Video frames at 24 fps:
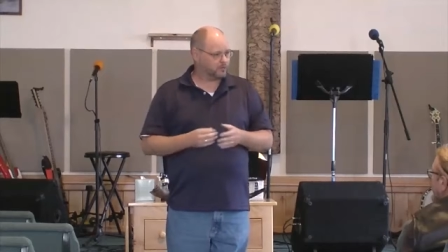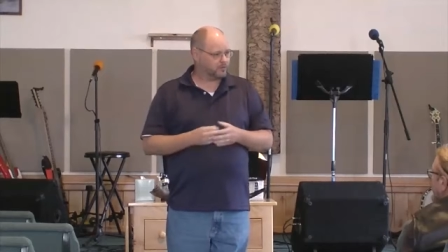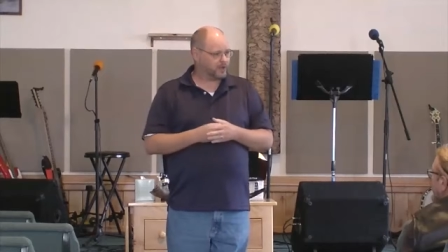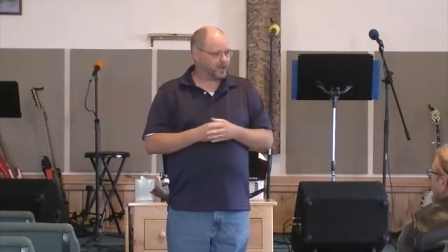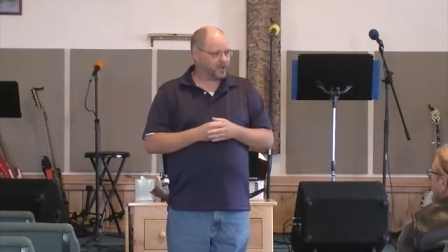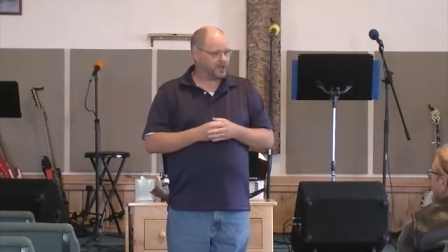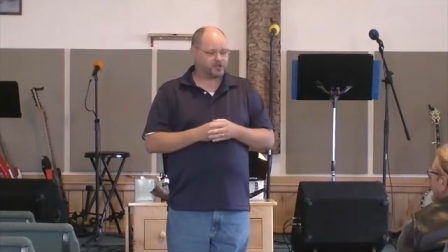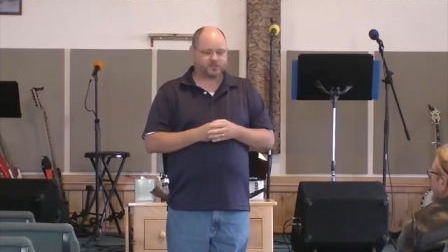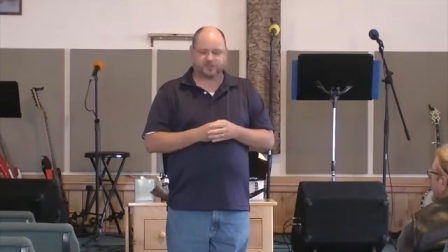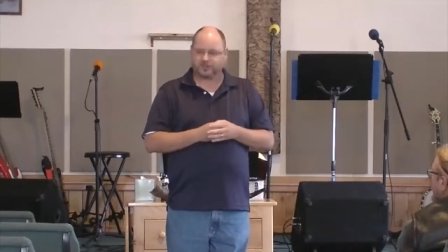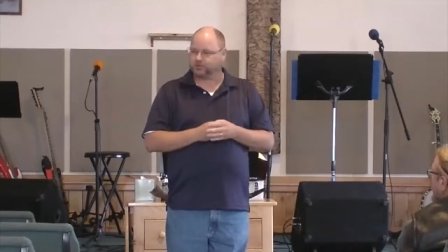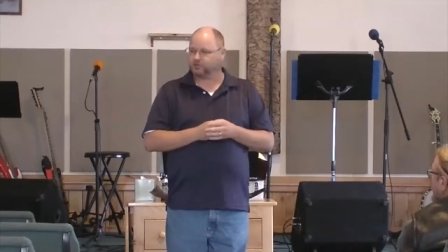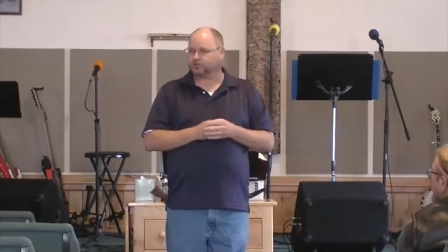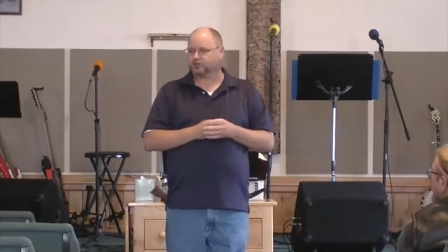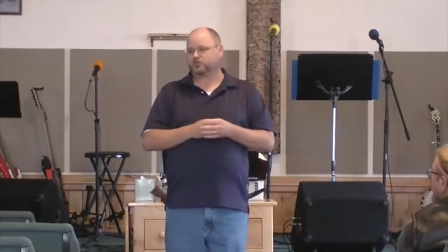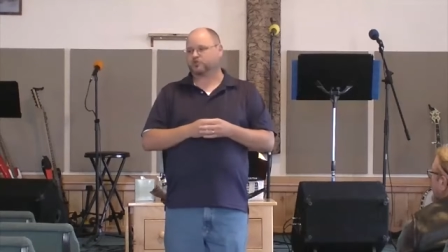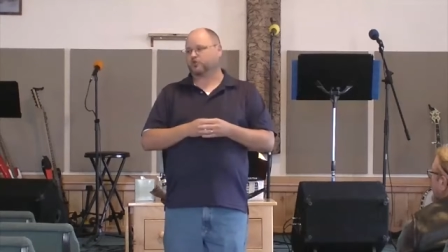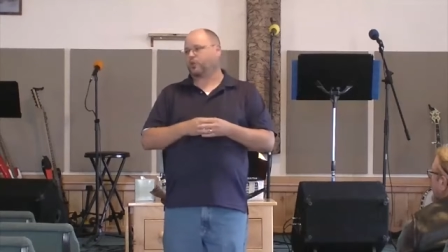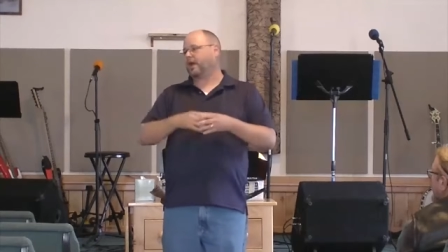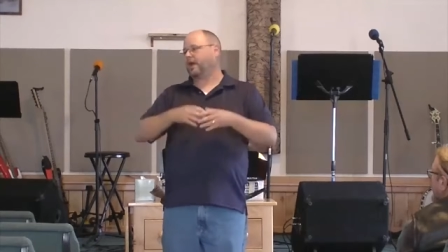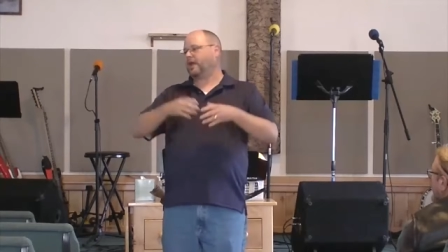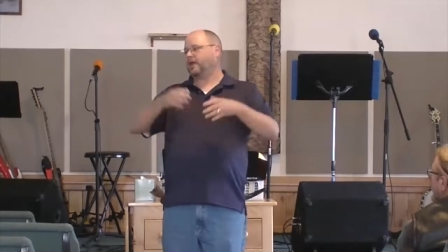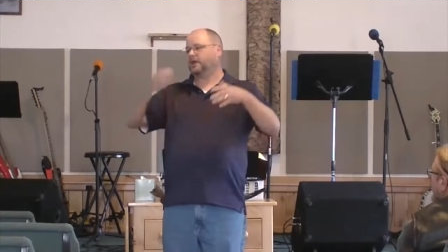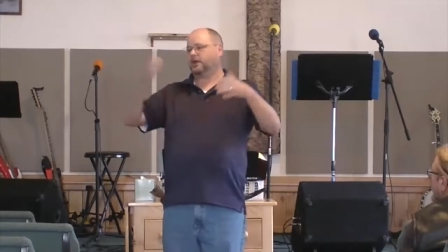Man, she was
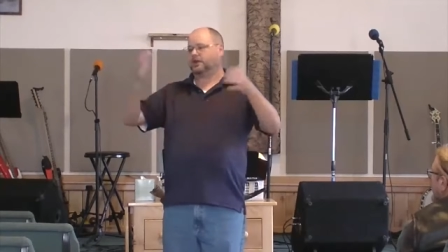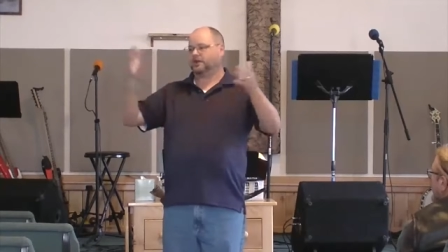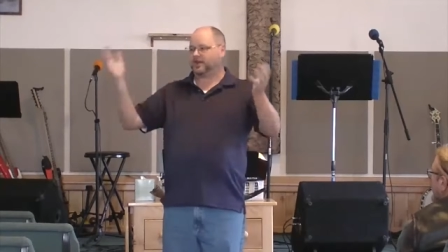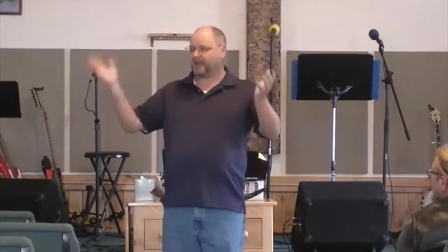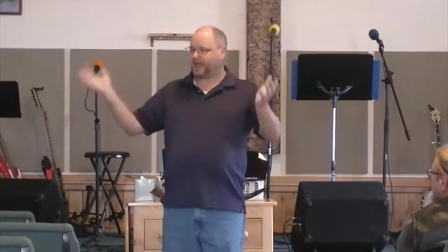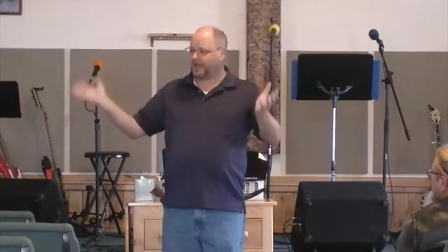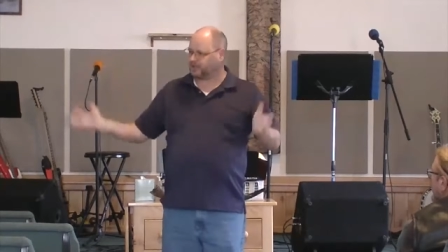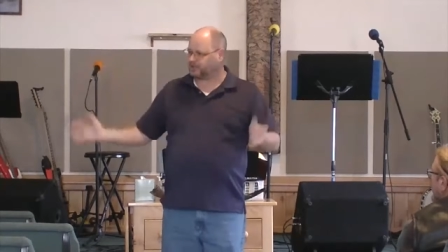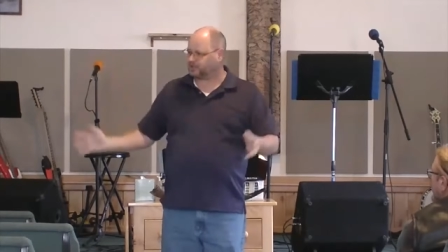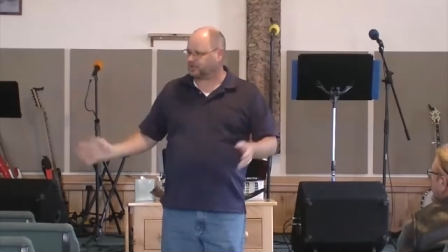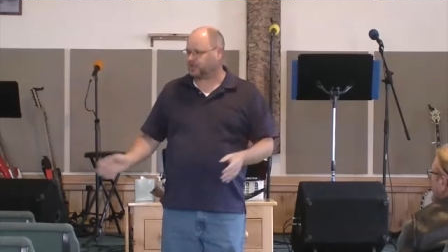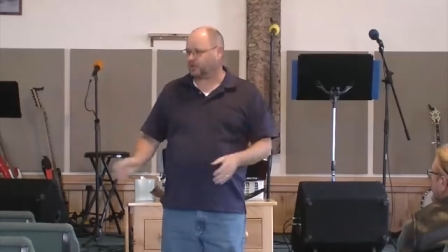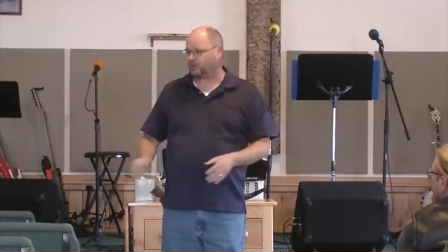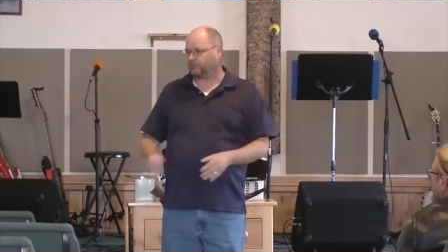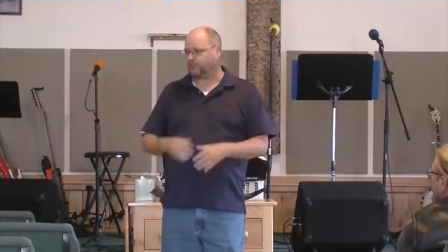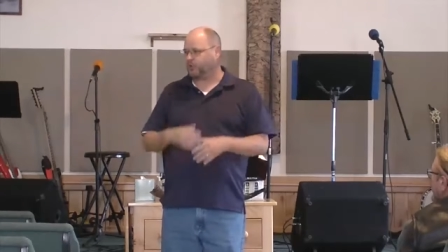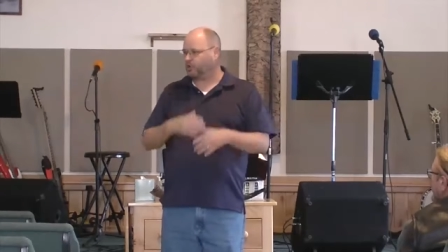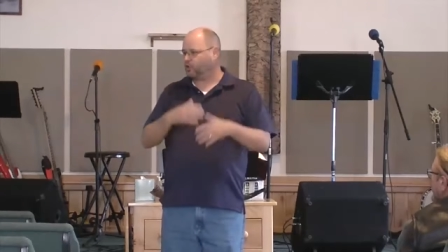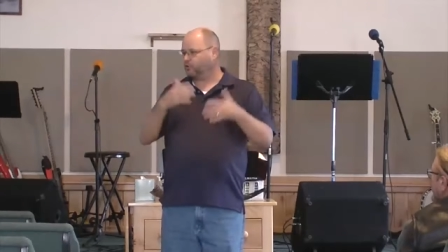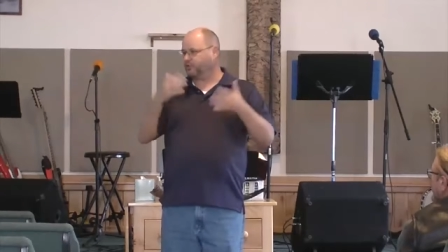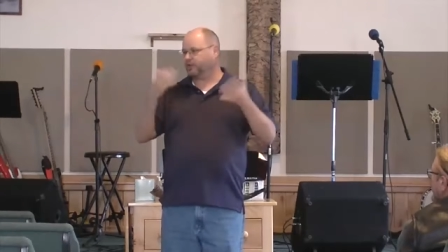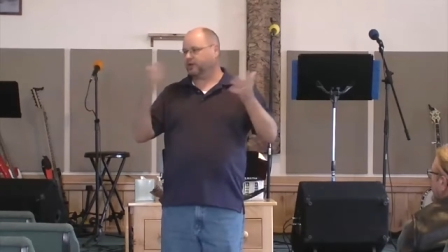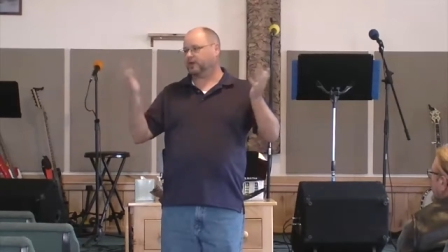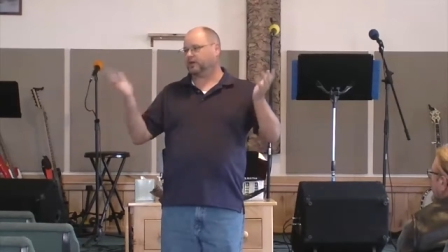swaying and dancing and
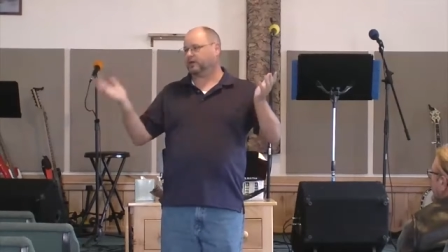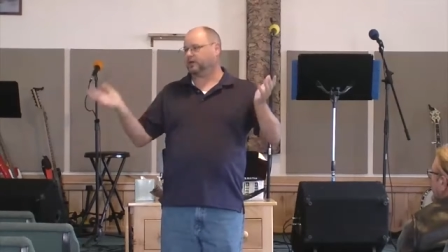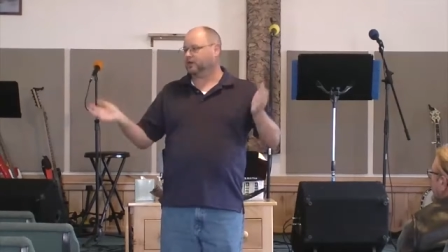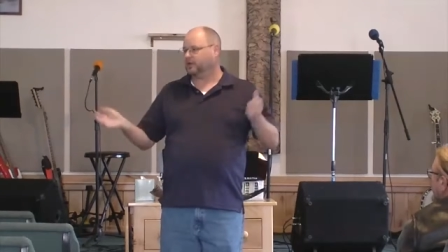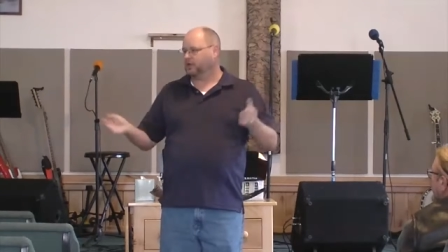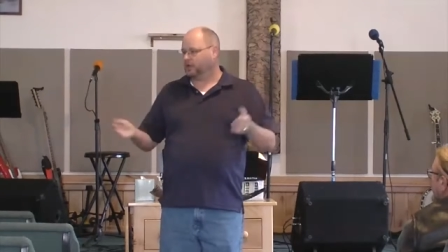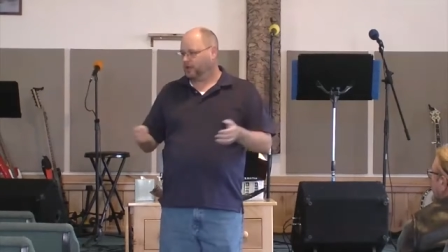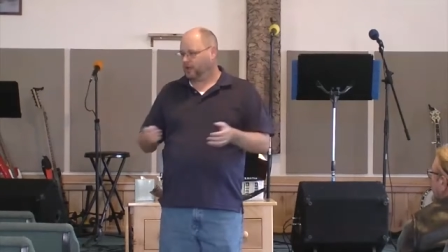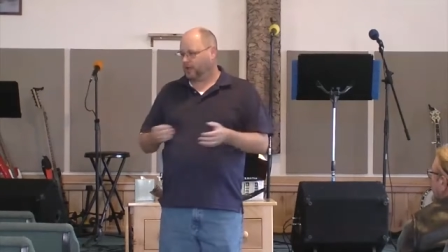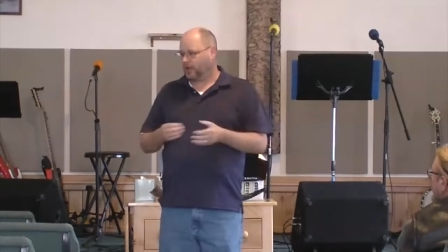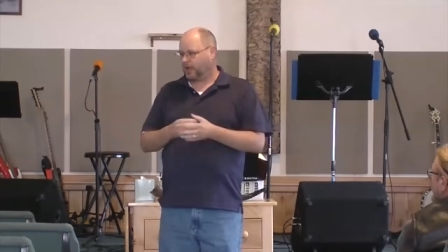moving, and,